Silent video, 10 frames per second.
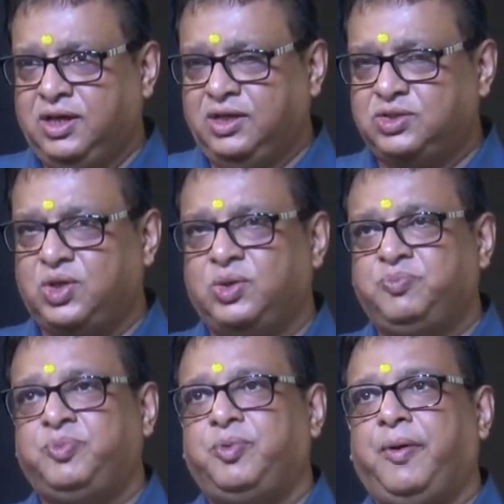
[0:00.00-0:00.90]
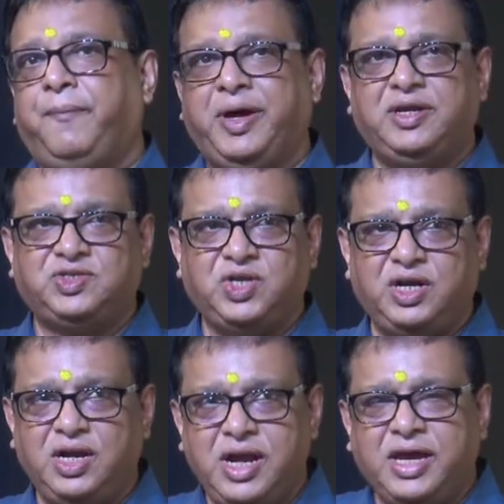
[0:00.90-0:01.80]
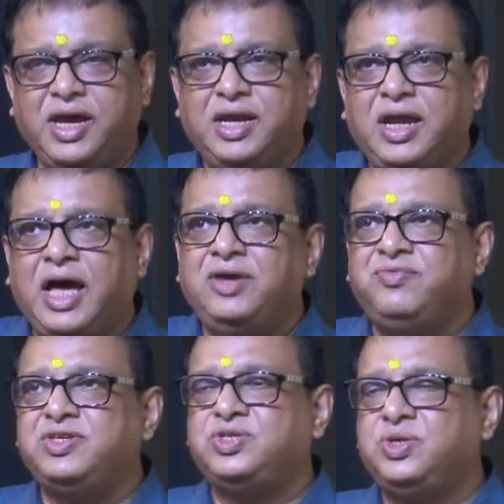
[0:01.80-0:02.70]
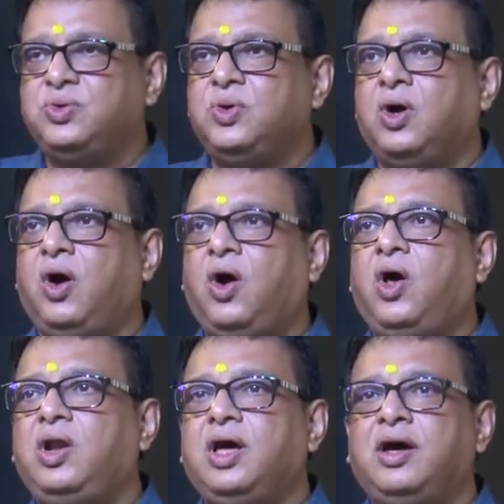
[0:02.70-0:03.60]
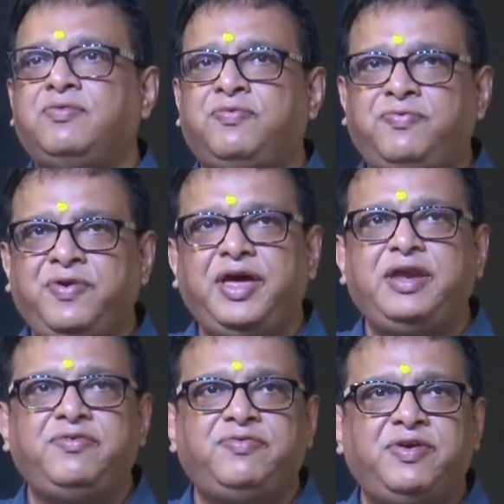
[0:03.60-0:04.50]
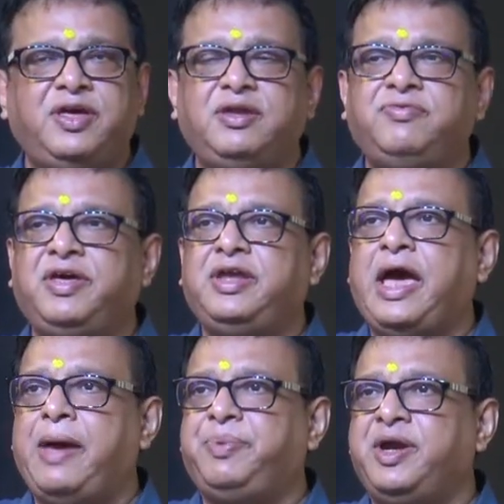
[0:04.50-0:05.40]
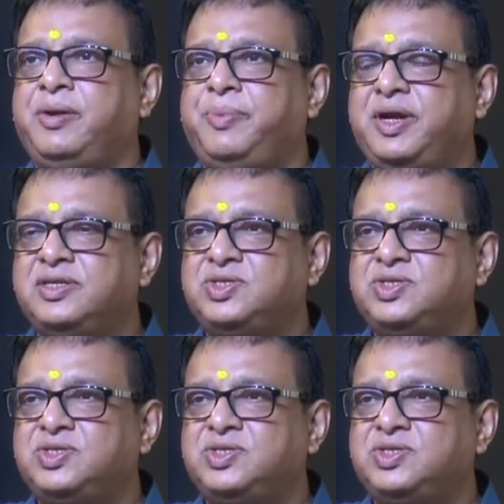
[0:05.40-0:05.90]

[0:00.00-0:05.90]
So, my dear children, again I wish you all a very, very, very happy Independence